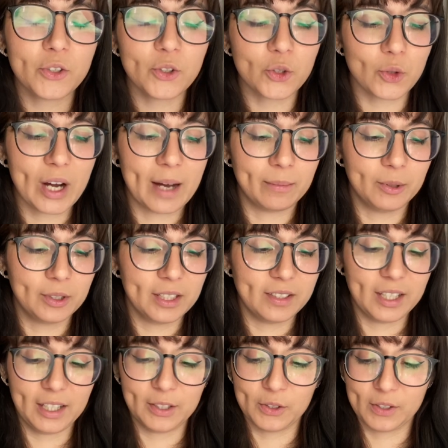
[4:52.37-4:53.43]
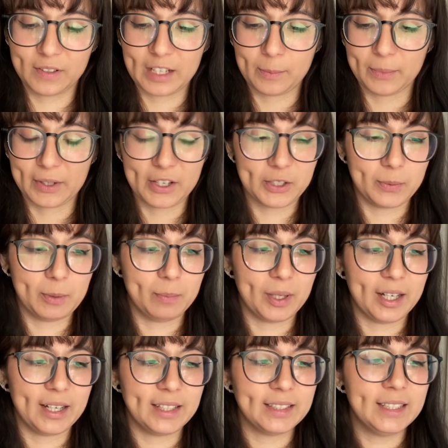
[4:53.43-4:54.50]
are travel containers that my husband
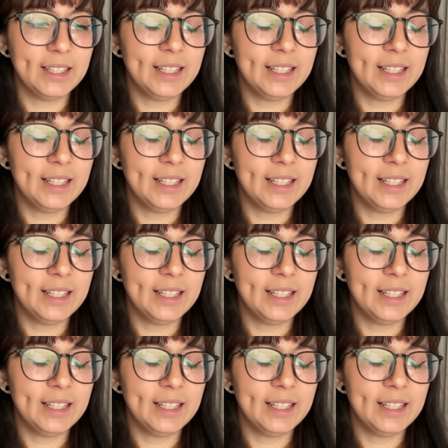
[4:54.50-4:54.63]
bought.